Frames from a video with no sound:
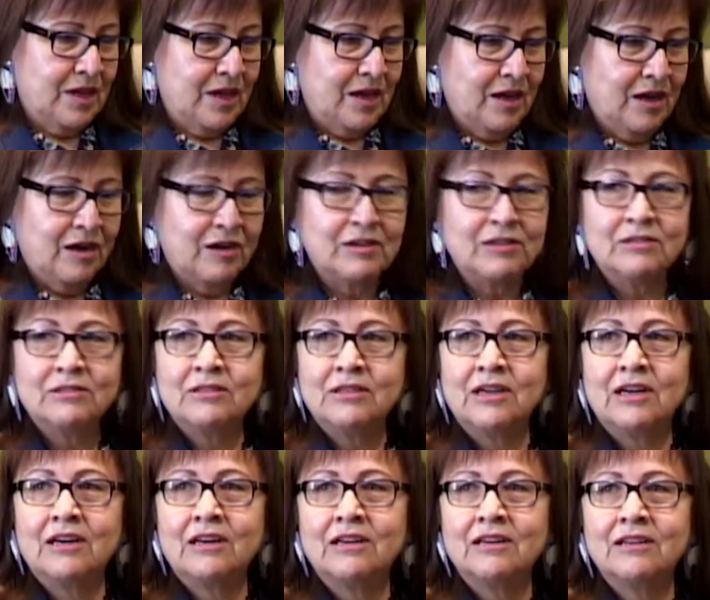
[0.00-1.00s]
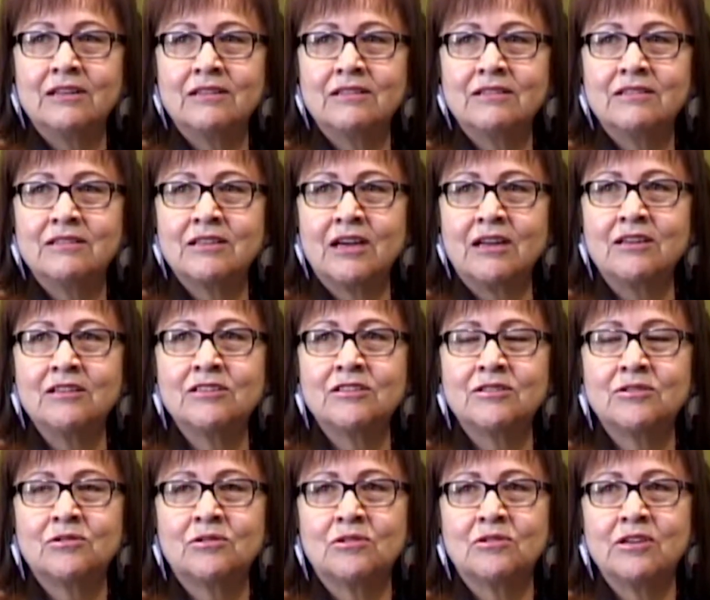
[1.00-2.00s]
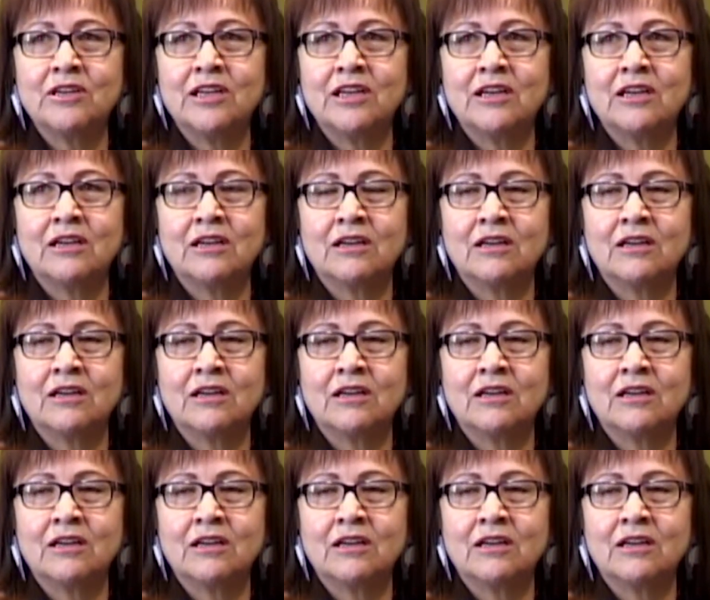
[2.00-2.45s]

I'll tell a story